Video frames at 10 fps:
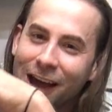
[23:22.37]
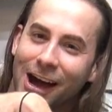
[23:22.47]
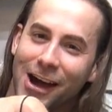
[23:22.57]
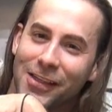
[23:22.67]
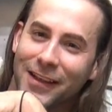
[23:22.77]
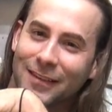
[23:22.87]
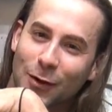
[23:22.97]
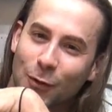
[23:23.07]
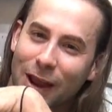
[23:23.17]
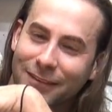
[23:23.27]
Oh, that's a
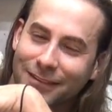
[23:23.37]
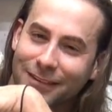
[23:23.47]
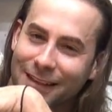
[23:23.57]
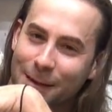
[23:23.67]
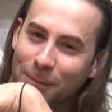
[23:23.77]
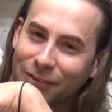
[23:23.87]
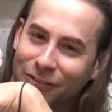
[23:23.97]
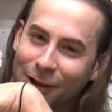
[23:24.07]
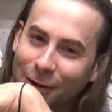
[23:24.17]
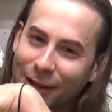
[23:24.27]
racist
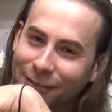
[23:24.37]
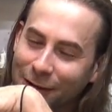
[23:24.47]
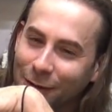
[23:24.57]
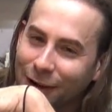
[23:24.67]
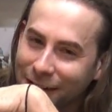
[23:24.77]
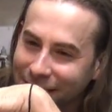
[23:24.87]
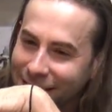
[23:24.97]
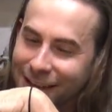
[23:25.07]
episode, everyone.